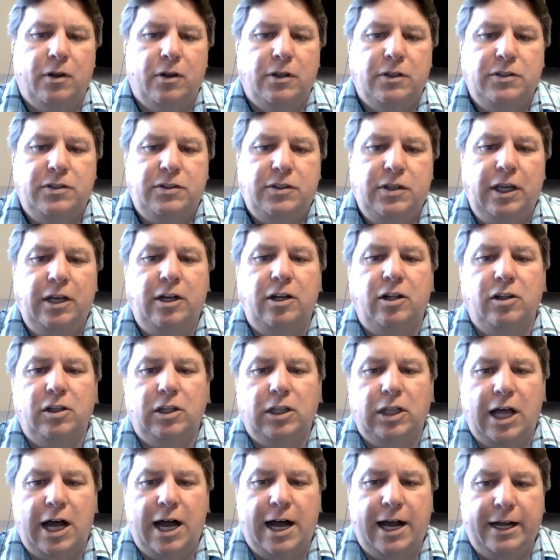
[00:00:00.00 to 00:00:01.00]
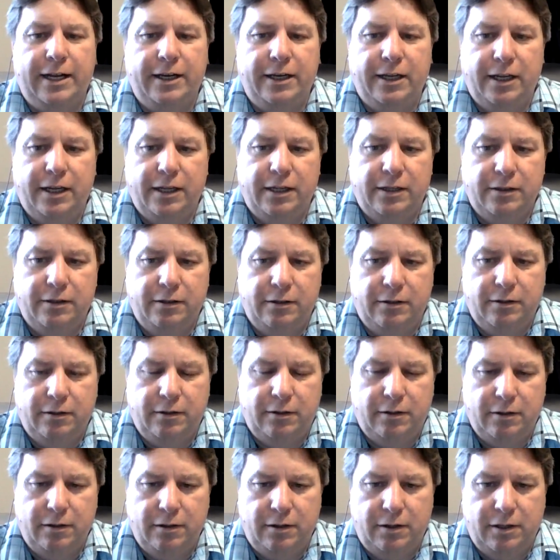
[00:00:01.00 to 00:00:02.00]
seen a lot in
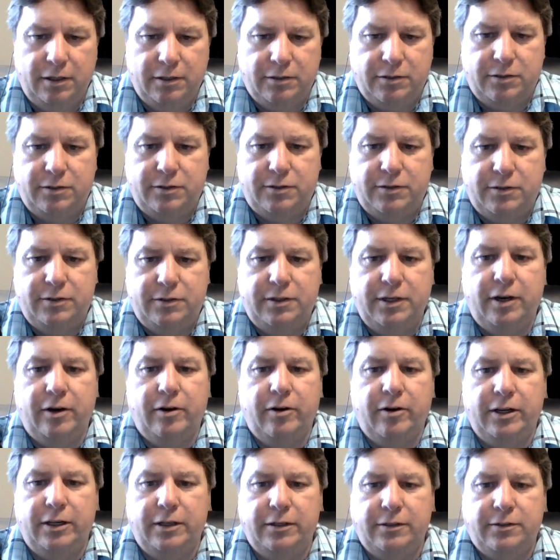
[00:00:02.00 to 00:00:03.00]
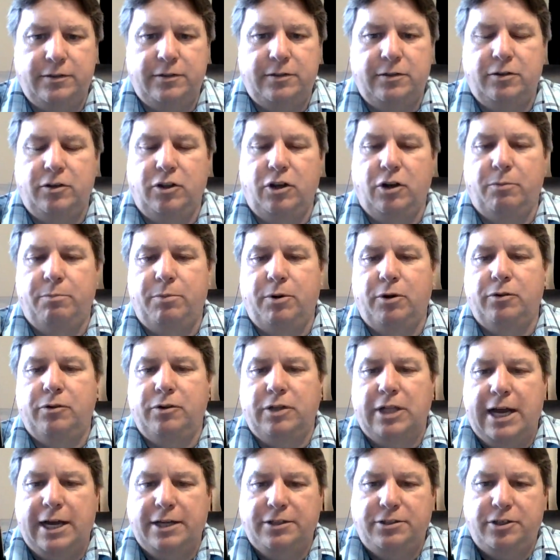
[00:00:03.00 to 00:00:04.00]
this series, both
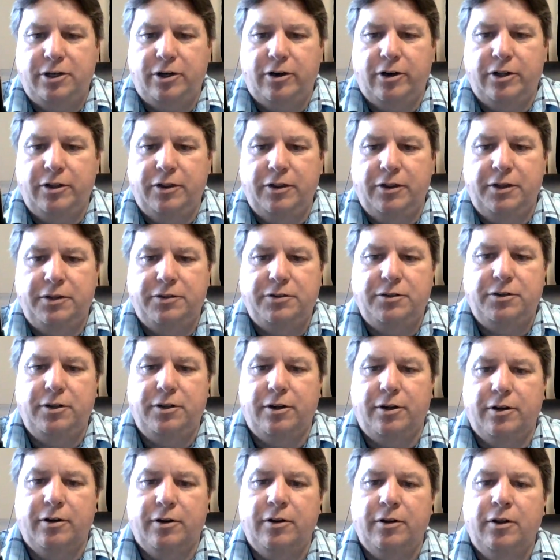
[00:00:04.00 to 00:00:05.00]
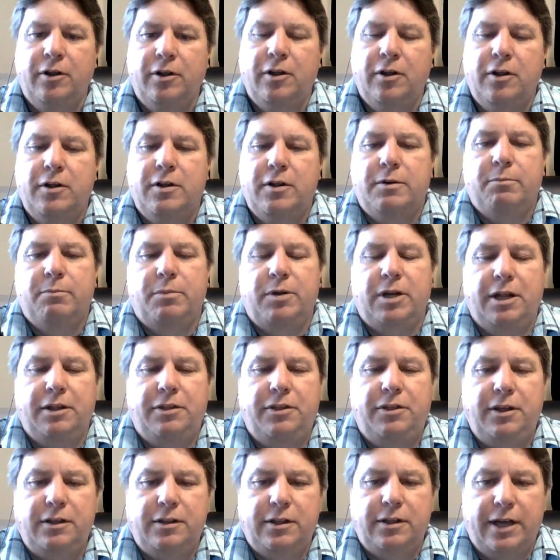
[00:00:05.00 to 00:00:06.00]
last year and this year. But I
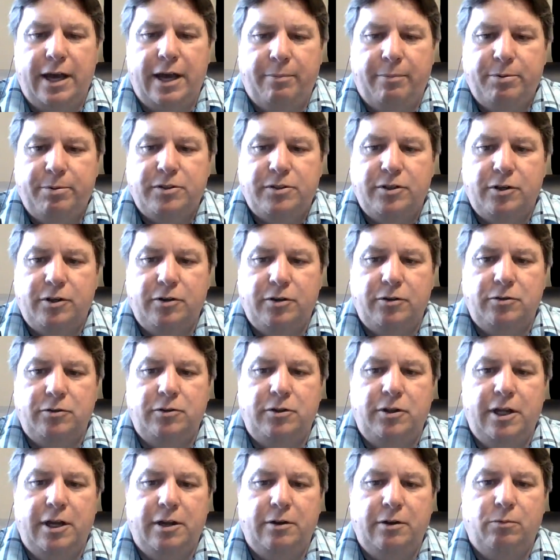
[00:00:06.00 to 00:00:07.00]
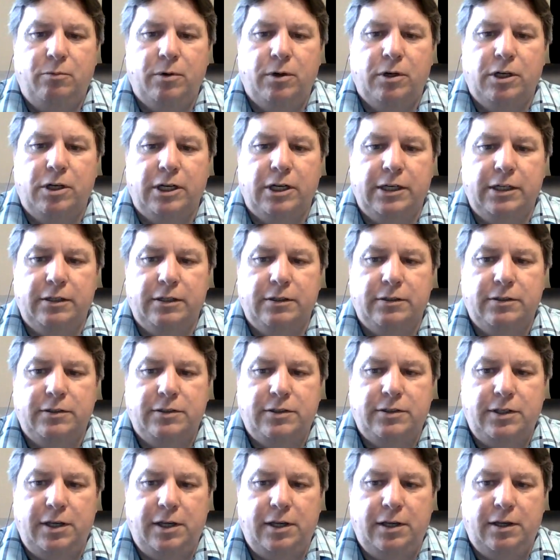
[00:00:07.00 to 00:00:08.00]
think the episode that we're going to
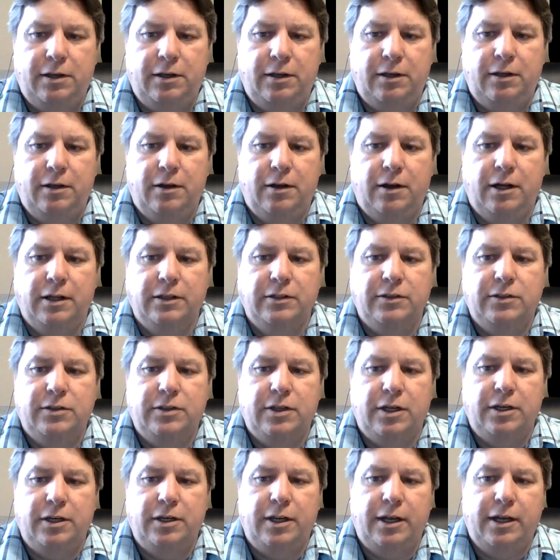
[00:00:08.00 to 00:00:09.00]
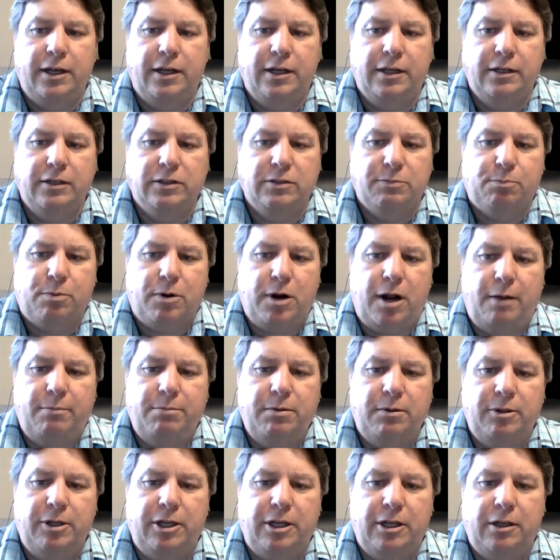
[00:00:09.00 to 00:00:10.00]
see on Sunday is
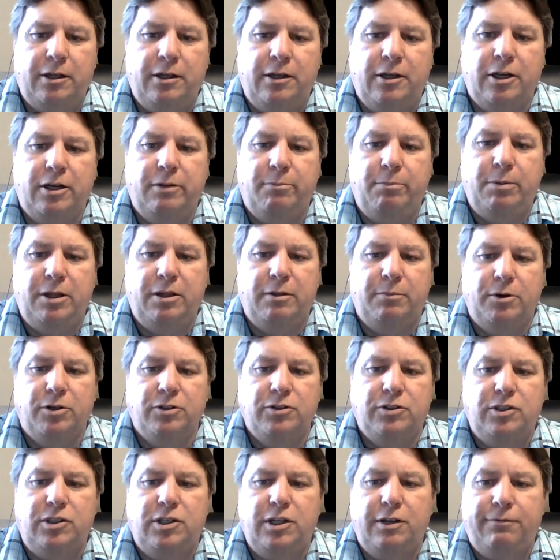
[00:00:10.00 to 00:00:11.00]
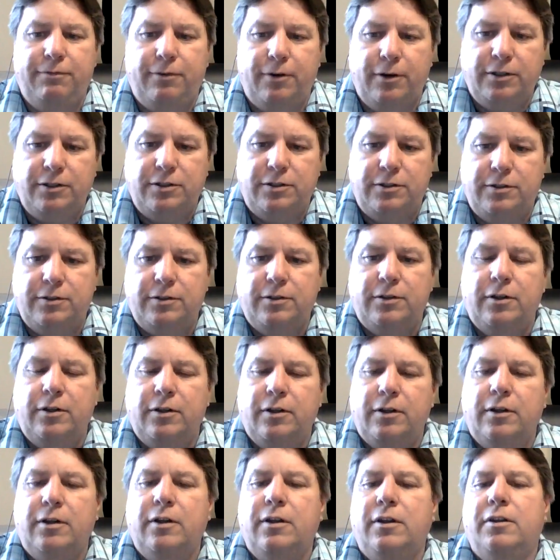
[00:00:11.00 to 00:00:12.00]
probably going to be the most different
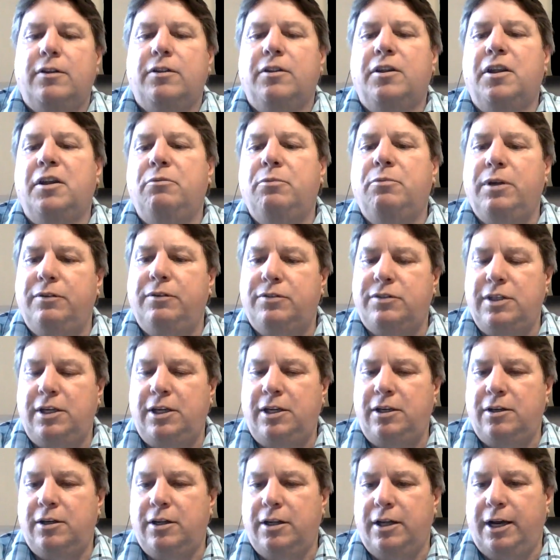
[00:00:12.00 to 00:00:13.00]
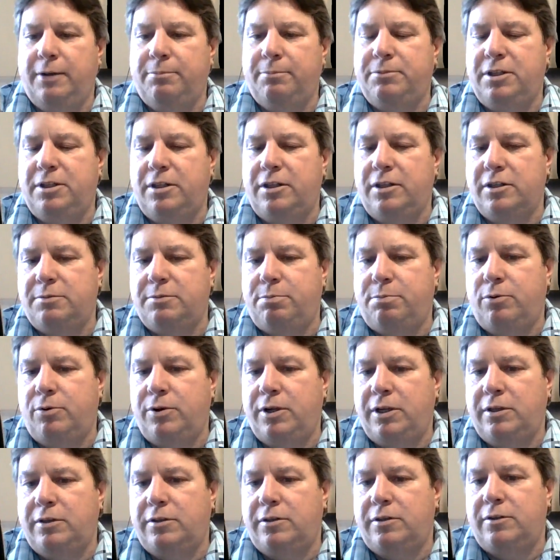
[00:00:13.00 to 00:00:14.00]
than we've seen up to this
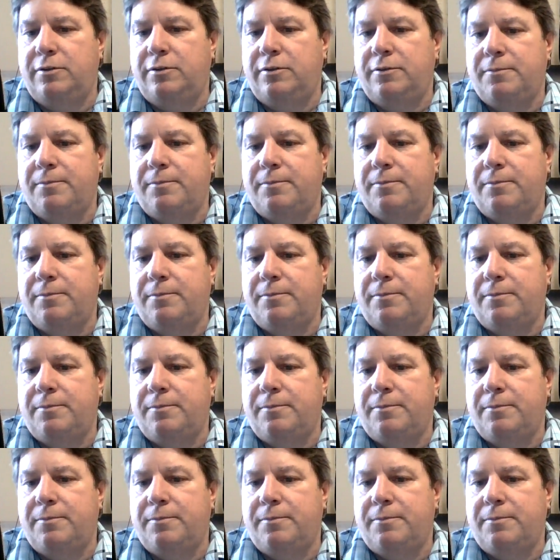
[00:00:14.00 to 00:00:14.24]
point,